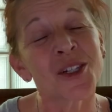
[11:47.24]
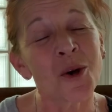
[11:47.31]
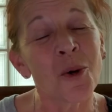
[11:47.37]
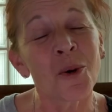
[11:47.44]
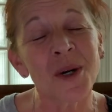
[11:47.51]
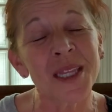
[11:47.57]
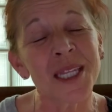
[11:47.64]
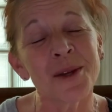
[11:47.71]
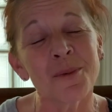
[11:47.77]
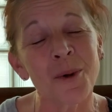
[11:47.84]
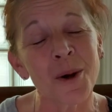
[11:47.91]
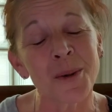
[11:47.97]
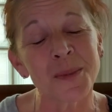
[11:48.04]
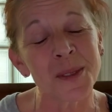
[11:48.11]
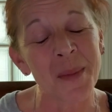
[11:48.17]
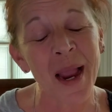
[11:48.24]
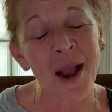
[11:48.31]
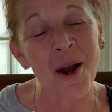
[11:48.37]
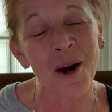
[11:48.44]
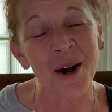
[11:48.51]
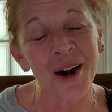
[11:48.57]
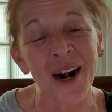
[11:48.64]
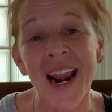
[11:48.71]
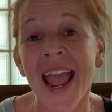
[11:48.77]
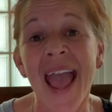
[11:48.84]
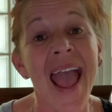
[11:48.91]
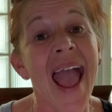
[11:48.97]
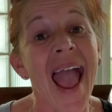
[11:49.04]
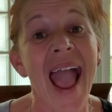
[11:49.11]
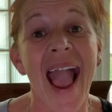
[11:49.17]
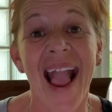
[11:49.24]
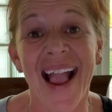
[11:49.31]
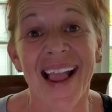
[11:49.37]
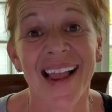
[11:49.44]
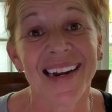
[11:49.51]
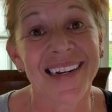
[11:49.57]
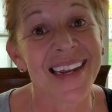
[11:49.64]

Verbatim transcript: totally warms my heart. And